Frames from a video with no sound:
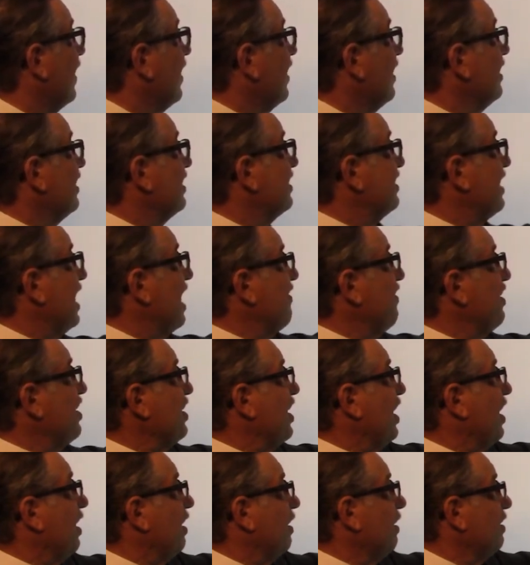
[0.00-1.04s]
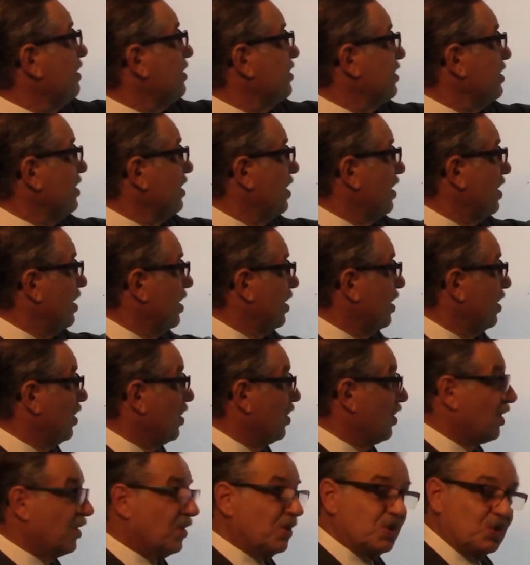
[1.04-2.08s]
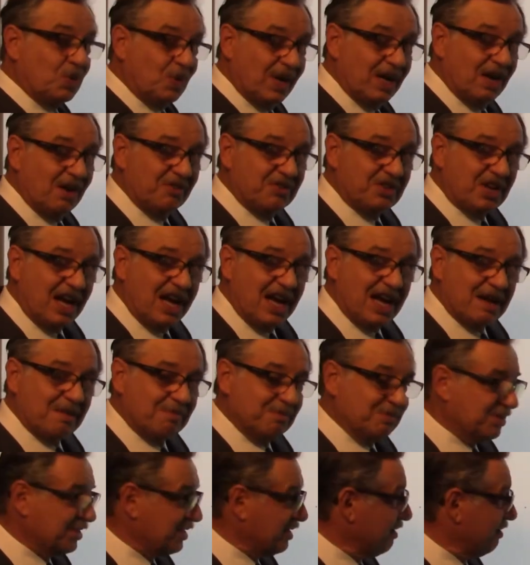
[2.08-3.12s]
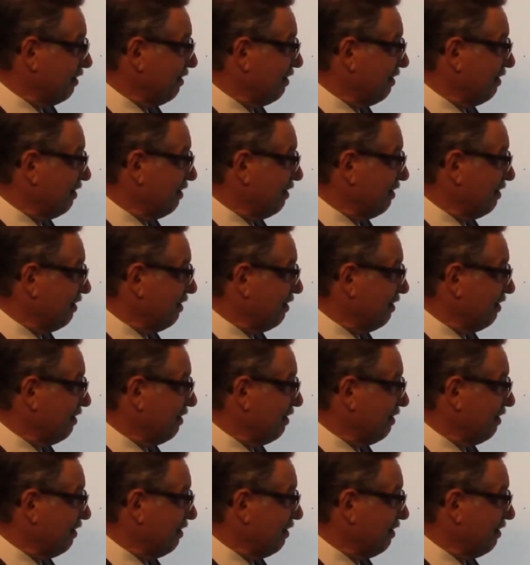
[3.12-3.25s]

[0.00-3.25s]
7 years, 12 times.